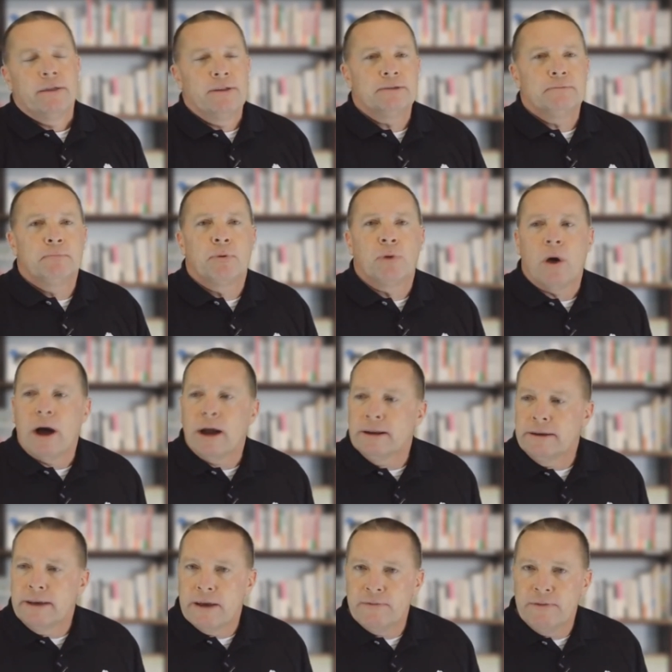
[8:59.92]
this
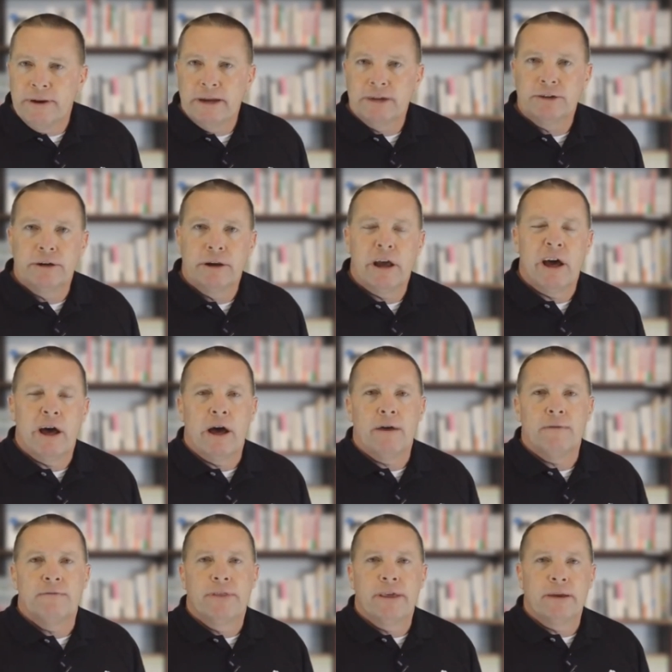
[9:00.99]
broad definition
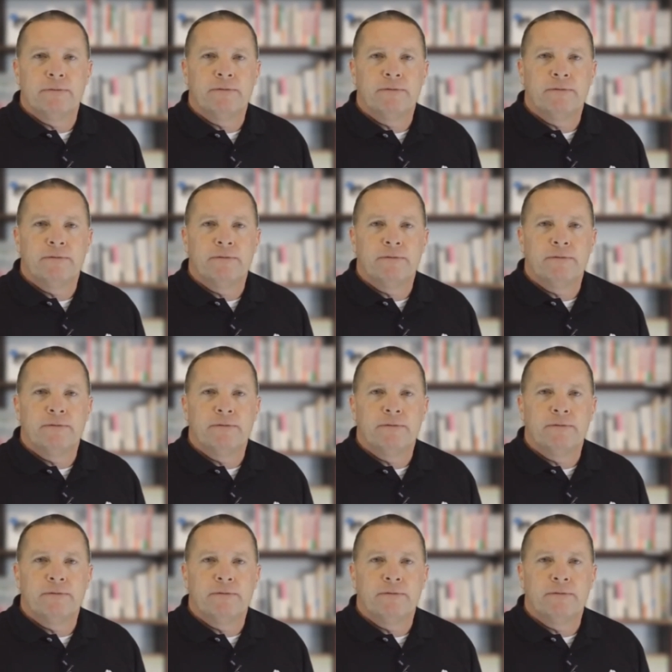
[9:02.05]
of the